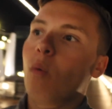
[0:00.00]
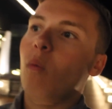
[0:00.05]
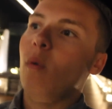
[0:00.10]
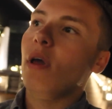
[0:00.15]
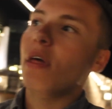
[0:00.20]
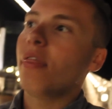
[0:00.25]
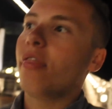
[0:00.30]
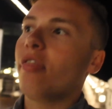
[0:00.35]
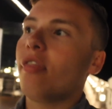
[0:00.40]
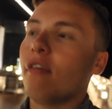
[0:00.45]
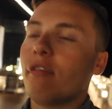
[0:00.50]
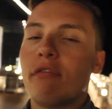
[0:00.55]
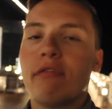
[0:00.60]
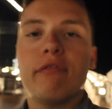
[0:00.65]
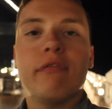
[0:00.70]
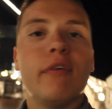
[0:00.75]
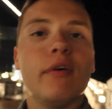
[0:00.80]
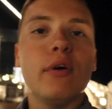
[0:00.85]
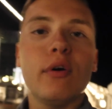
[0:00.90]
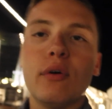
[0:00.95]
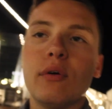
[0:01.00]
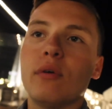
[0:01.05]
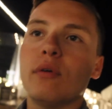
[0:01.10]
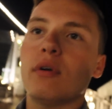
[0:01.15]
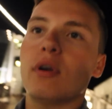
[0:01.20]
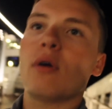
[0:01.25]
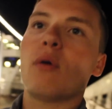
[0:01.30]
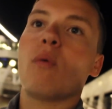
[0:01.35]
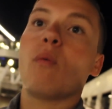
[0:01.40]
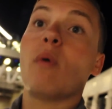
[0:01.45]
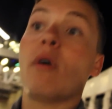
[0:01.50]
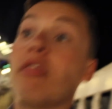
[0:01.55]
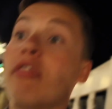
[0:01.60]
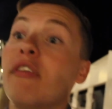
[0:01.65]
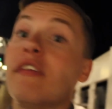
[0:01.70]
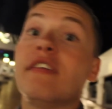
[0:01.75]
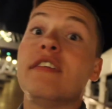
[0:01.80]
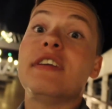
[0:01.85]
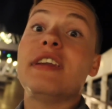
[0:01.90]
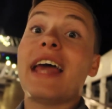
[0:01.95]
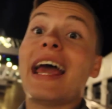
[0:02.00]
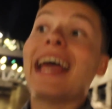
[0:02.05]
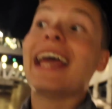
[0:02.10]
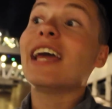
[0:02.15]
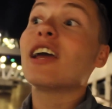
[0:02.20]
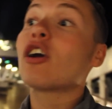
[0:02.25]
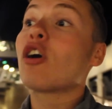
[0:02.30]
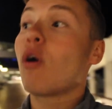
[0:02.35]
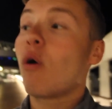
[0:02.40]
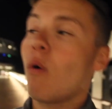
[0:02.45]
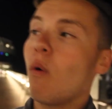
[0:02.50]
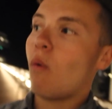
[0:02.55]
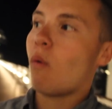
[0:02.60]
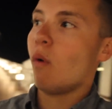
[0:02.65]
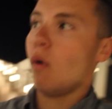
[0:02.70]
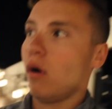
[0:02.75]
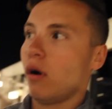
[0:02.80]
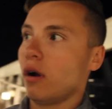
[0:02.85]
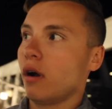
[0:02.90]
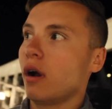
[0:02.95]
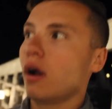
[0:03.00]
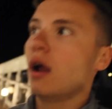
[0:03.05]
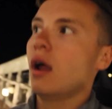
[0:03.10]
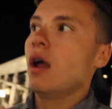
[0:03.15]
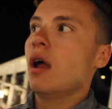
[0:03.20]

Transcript: with the food, with the decor,